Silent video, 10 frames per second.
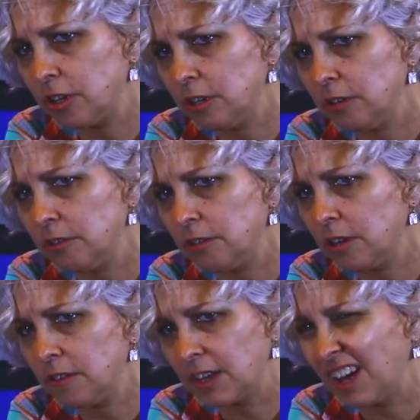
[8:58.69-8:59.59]
and
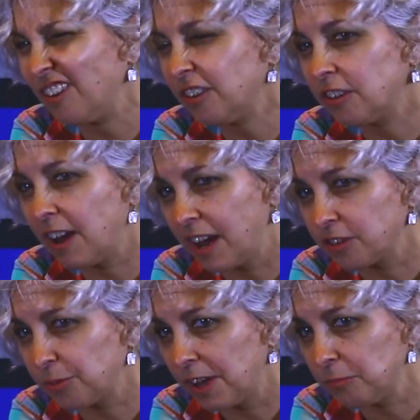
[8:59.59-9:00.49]
then the character
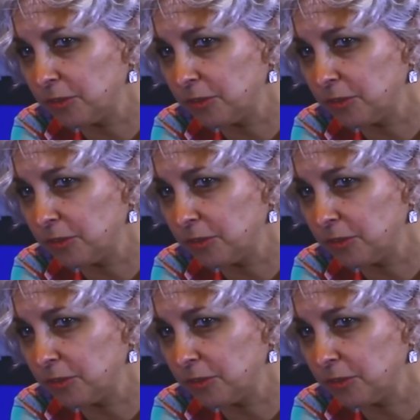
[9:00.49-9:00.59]
hangs around,